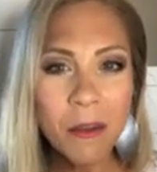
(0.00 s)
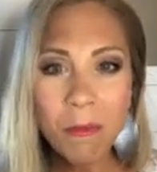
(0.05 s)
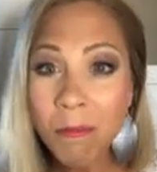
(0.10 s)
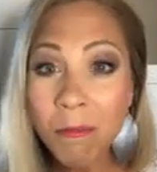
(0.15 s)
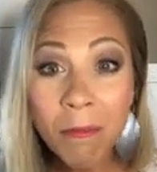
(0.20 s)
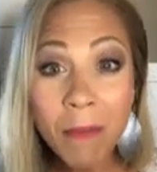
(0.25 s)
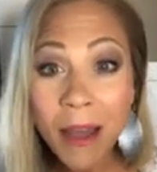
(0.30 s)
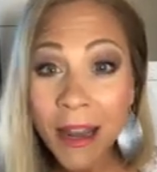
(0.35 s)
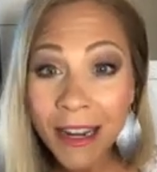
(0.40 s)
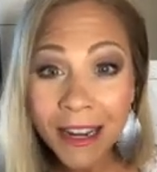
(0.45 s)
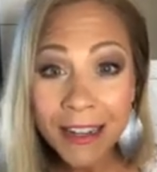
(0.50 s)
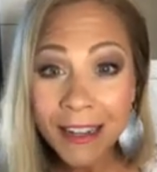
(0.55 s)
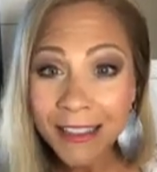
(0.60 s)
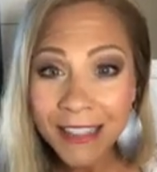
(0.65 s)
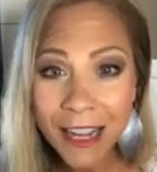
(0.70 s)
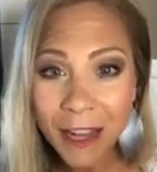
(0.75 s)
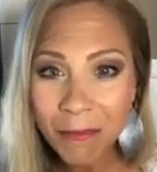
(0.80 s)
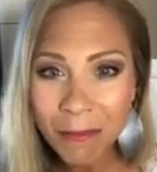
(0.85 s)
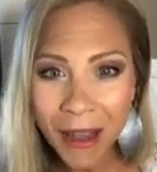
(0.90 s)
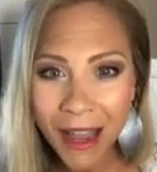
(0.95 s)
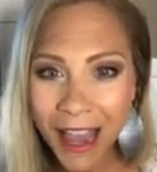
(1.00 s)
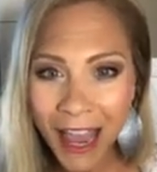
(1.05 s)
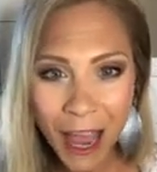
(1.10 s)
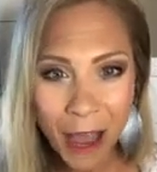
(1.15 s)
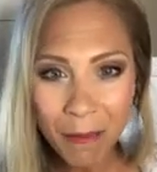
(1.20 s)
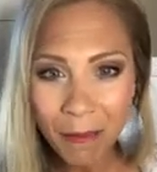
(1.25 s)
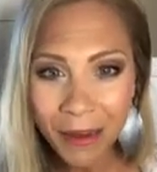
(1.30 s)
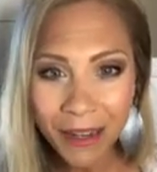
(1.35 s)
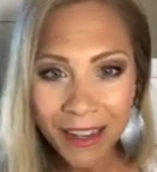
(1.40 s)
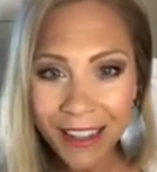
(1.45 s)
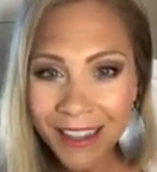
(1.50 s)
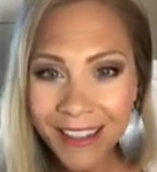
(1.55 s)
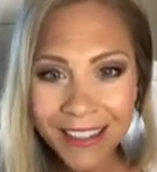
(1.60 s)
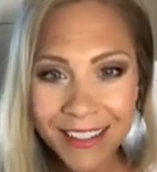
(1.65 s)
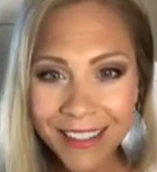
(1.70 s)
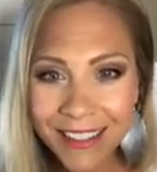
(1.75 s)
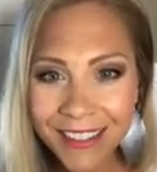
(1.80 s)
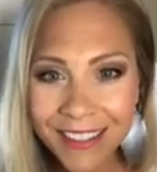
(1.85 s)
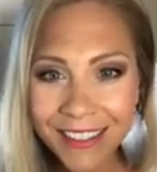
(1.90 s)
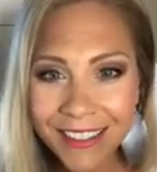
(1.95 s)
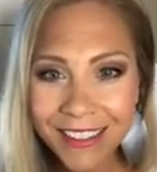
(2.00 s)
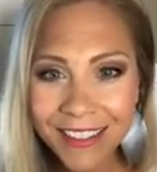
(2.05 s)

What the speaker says: Money does not buy happiness.